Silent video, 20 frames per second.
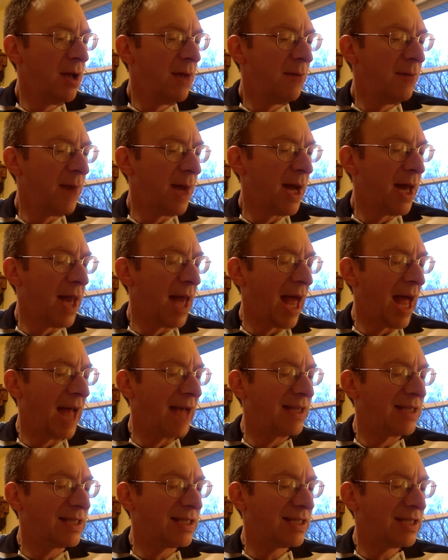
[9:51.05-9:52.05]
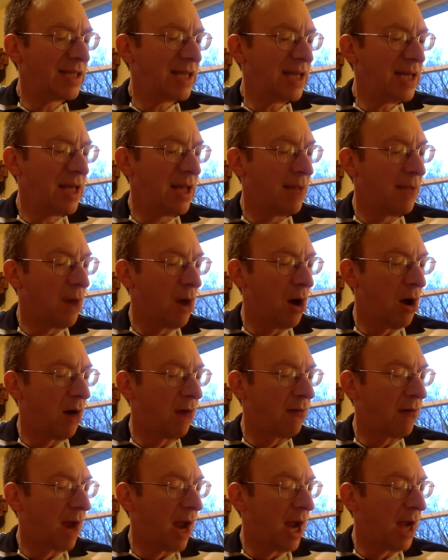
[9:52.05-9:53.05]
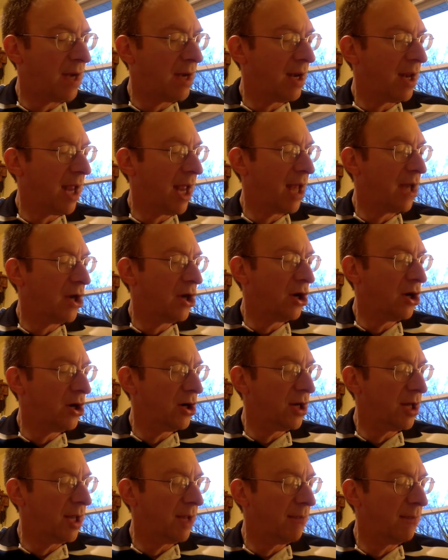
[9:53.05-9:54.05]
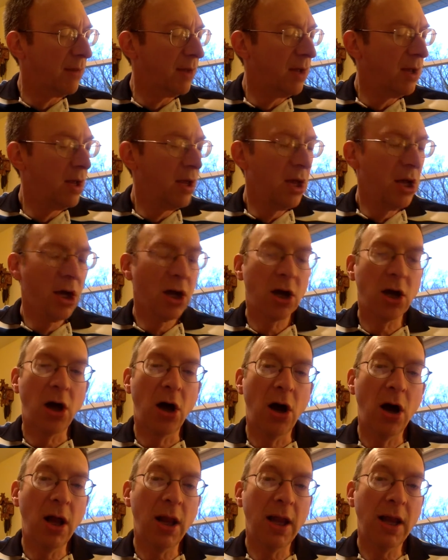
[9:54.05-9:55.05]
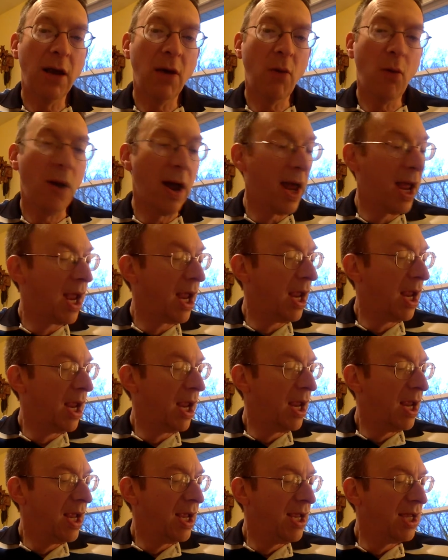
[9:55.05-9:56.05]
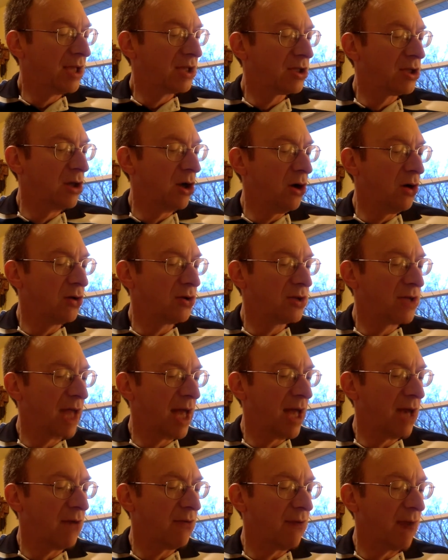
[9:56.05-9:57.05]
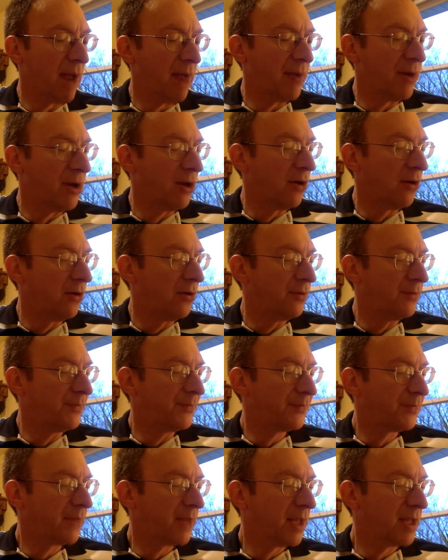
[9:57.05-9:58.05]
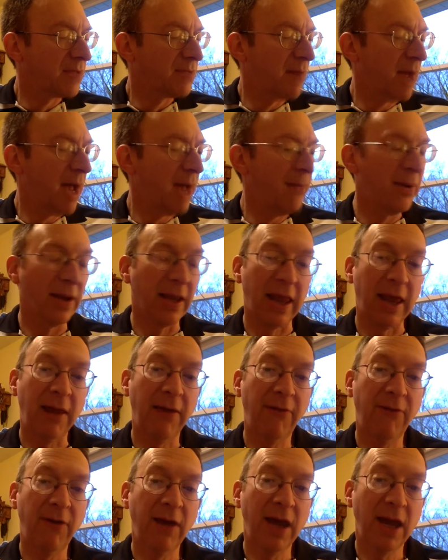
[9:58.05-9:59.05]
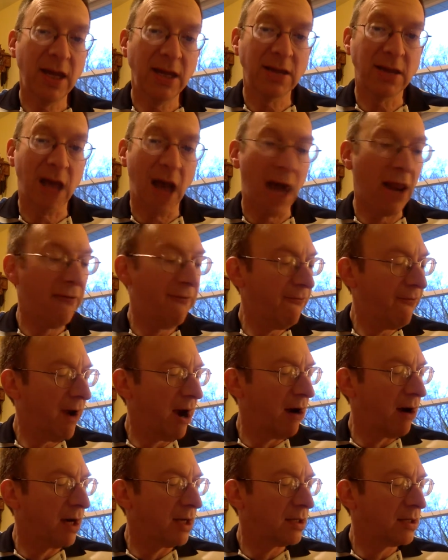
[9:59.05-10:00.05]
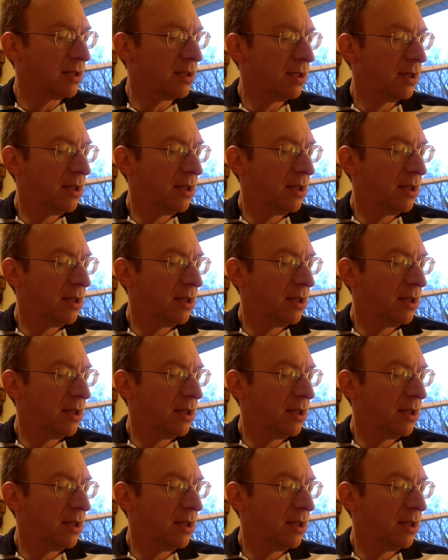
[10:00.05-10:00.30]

But I'd seen him all right and heard him calling away, his nose down a rabbit hole. It's my belief he's got a ferret.